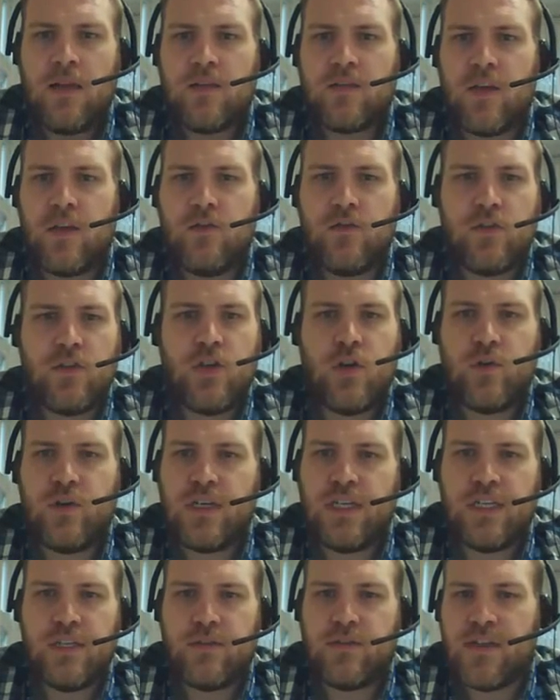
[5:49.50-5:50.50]
So
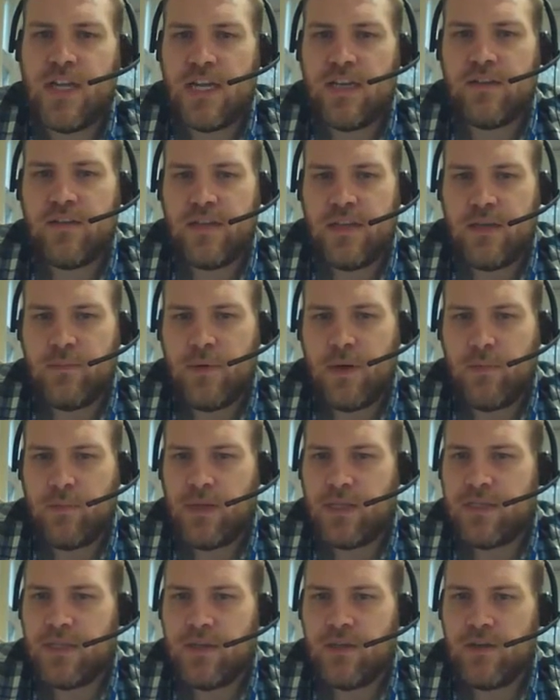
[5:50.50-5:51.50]
currently there isn't anything in my
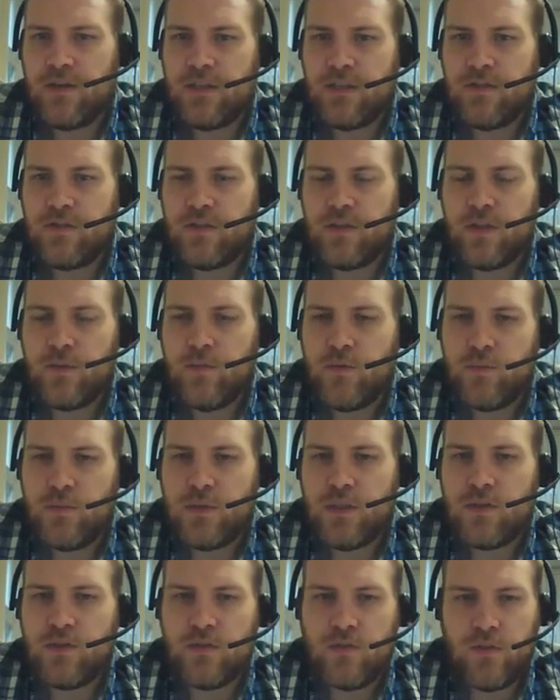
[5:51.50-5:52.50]
blended learning terms
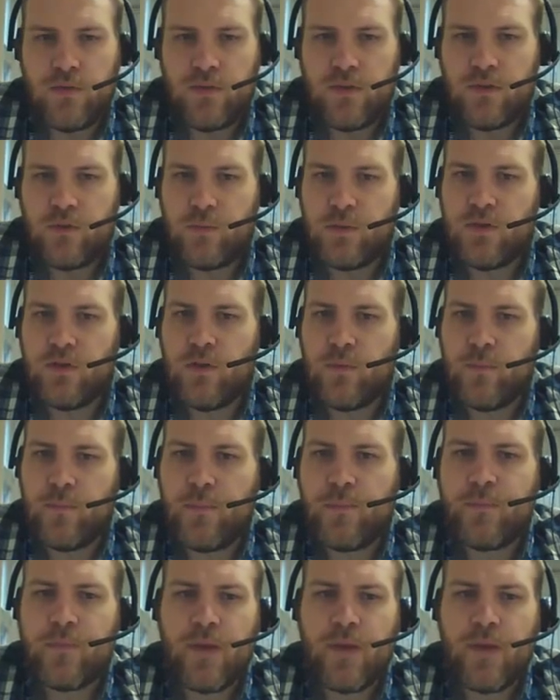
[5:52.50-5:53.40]
because nothing's been done.